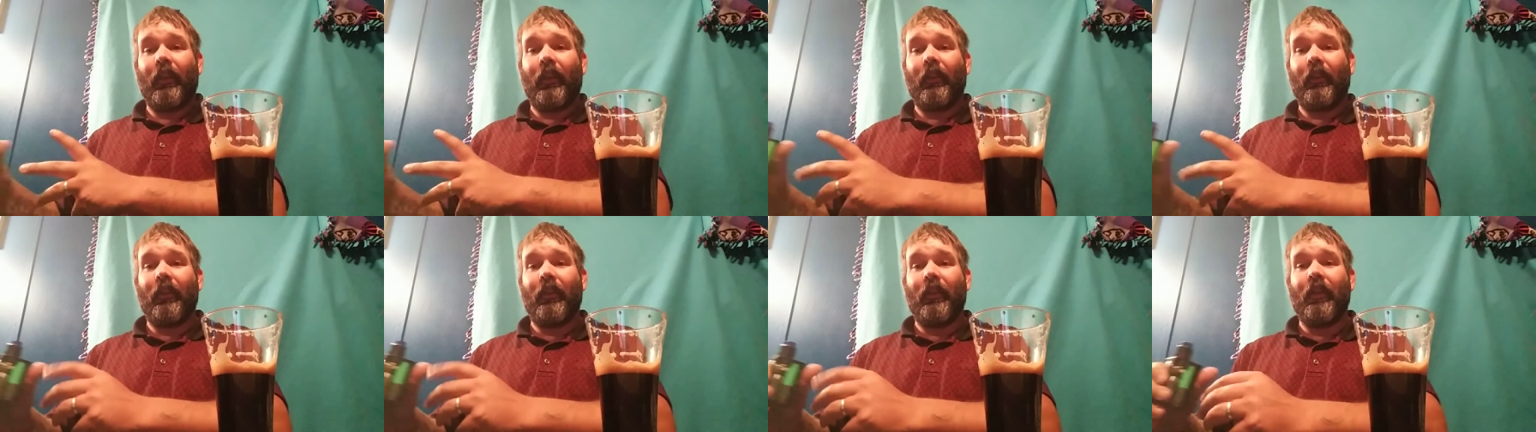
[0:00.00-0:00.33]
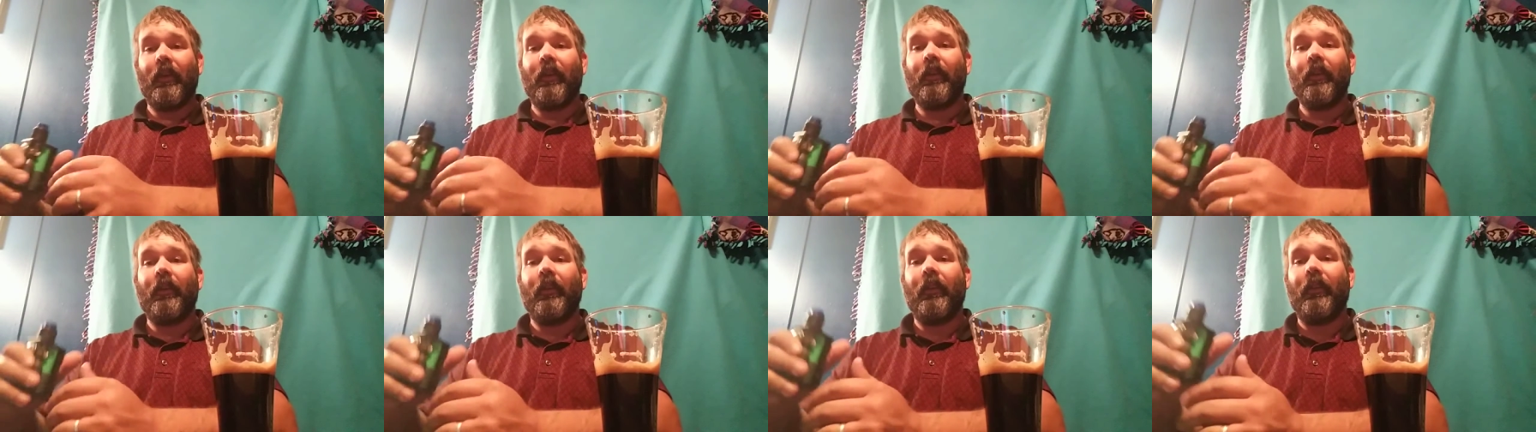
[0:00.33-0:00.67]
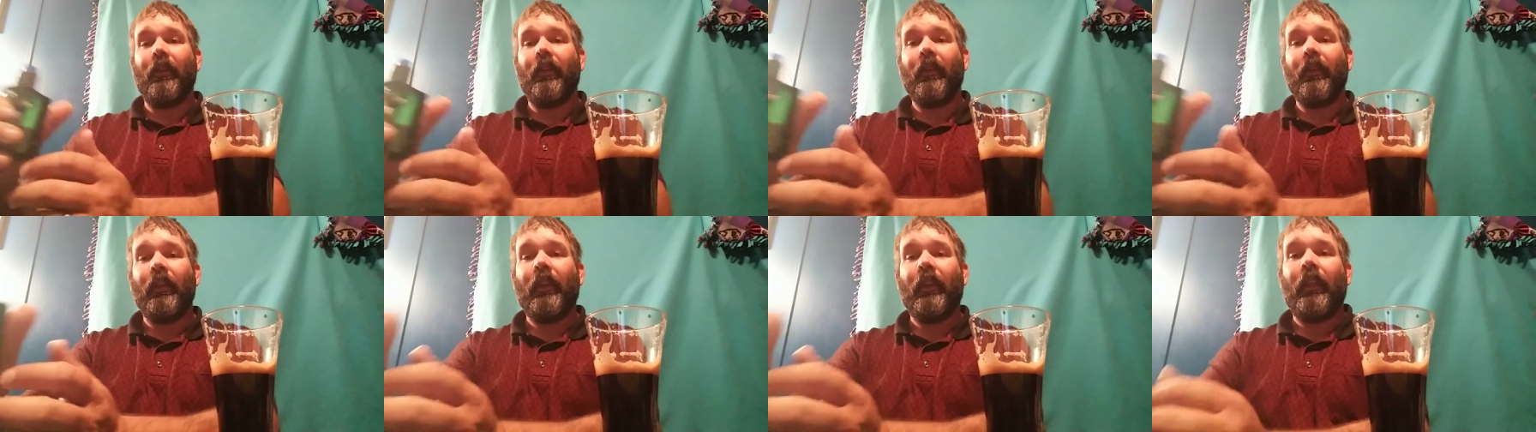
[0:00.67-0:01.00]
had
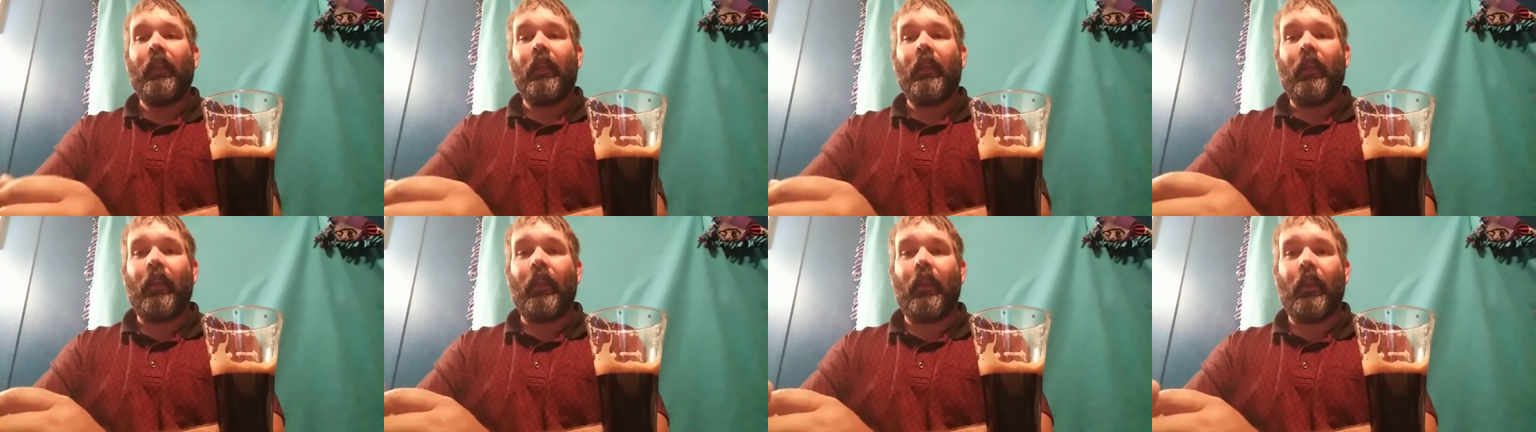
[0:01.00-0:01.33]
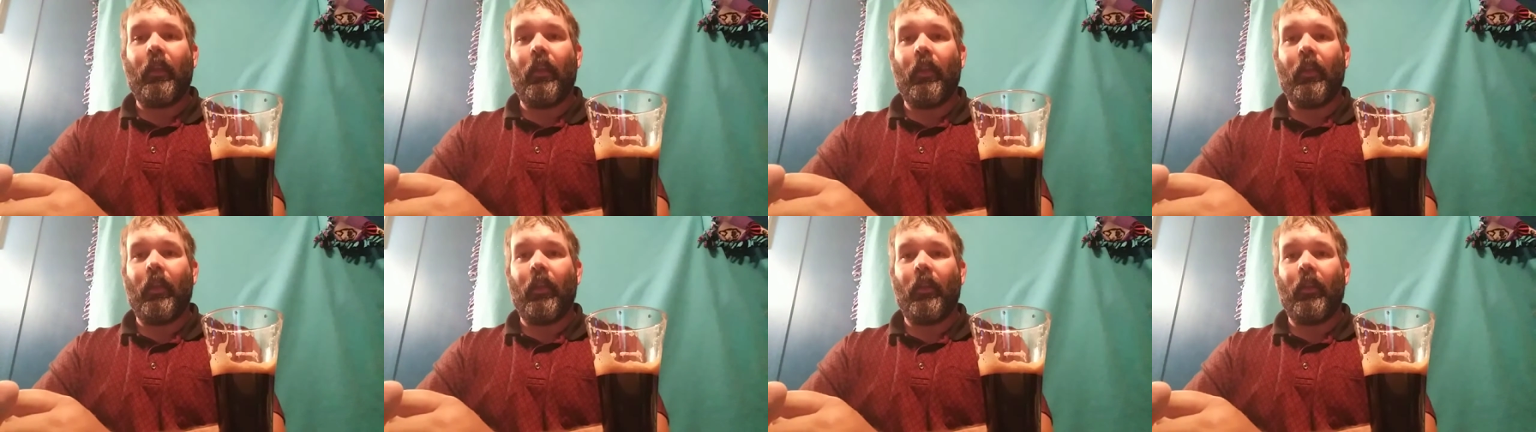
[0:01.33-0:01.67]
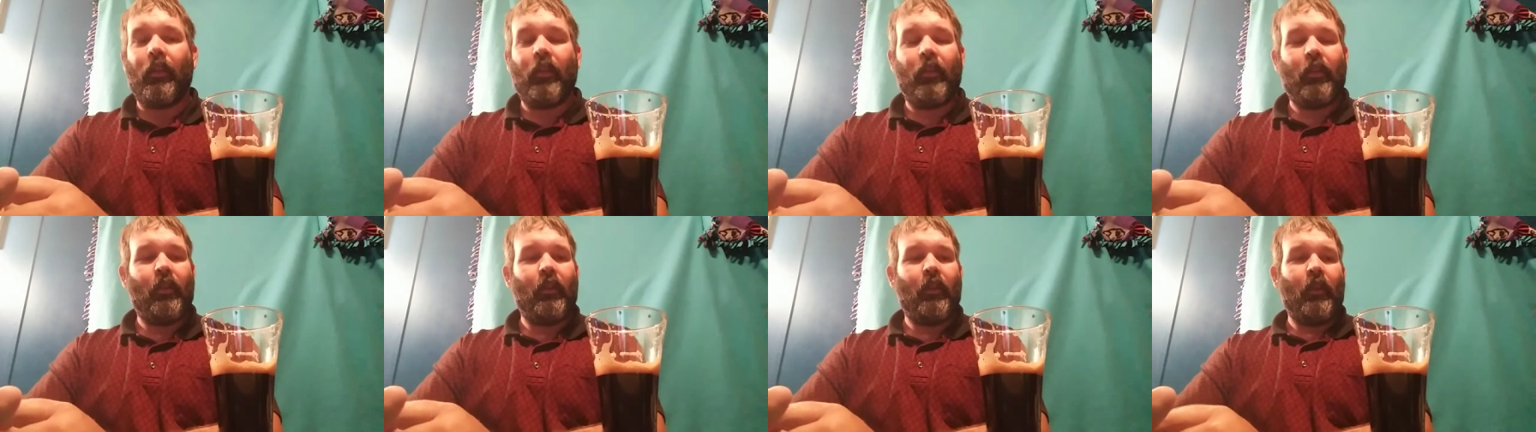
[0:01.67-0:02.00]
done, and